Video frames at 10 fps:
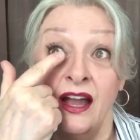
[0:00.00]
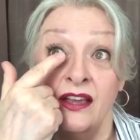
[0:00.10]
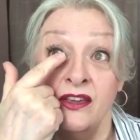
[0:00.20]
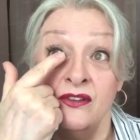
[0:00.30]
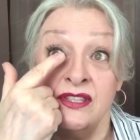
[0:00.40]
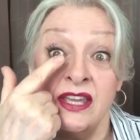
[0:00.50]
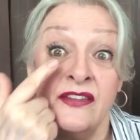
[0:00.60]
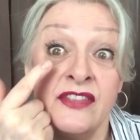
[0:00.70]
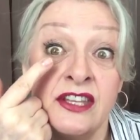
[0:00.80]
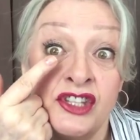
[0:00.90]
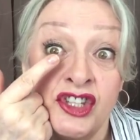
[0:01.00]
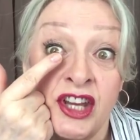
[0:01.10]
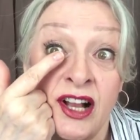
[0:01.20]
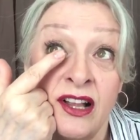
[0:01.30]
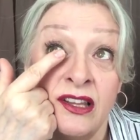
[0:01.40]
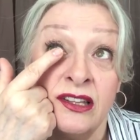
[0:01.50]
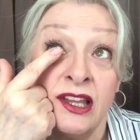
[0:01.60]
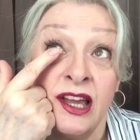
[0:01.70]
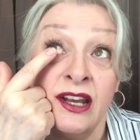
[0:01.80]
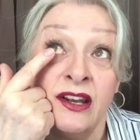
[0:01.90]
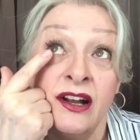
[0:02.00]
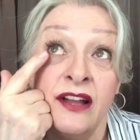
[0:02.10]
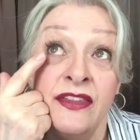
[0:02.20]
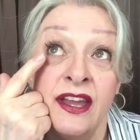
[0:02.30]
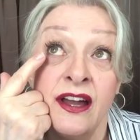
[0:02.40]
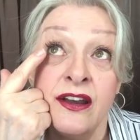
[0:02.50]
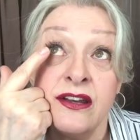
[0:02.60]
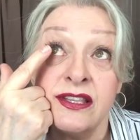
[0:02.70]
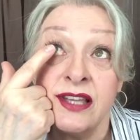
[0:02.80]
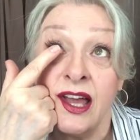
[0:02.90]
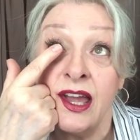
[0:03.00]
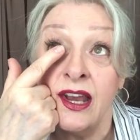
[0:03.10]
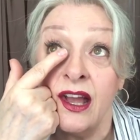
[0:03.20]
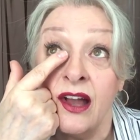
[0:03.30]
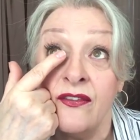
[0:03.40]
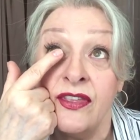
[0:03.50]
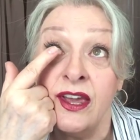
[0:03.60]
using the gel liner on the underside of the